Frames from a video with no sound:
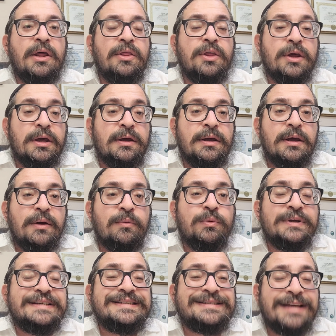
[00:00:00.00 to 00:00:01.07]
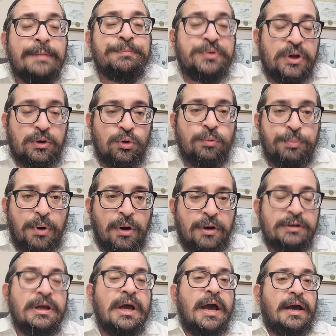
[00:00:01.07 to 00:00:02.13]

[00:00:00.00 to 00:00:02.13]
the receptacle part